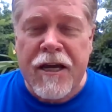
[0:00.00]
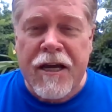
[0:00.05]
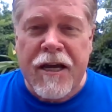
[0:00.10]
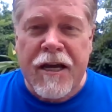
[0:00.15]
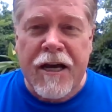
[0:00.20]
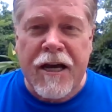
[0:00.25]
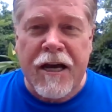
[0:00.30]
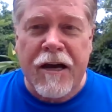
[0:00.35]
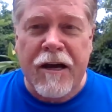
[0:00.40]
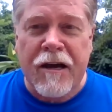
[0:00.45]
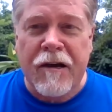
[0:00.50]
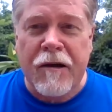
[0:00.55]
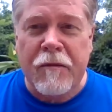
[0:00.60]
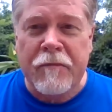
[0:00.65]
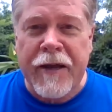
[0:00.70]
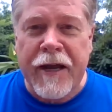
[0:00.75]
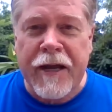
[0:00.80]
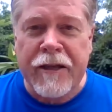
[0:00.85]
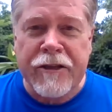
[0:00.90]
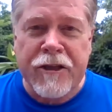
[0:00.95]

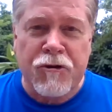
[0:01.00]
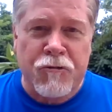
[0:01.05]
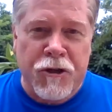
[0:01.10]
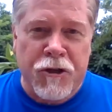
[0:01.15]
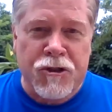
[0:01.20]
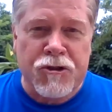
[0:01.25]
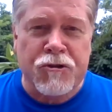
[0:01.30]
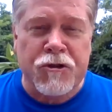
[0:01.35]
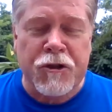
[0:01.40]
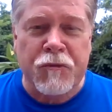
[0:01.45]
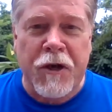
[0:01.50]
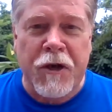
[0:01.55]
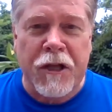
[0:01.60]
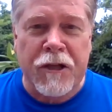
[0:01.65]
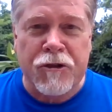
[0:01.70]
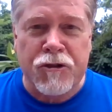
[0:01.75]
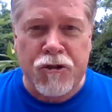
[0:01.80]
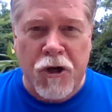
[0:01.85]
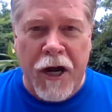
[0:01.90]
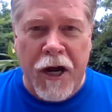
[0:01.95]
and then rinse really well and
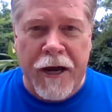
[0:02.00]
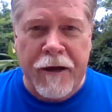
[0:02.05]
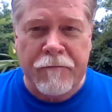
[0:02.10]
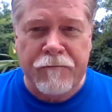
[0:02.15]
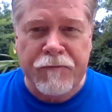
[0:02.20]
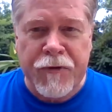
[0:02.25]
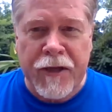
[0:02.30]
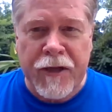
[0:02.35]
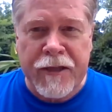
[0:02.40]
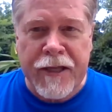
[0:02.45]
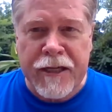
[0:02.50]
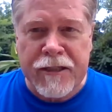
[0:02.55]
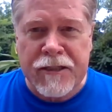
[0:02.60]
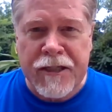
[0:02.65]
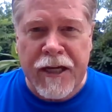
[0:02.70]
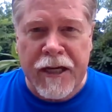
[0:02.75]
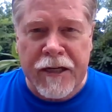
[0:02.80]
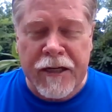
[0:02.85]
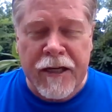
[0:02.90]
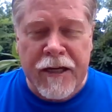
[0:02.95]
dry, and that's
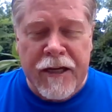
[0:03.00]
done.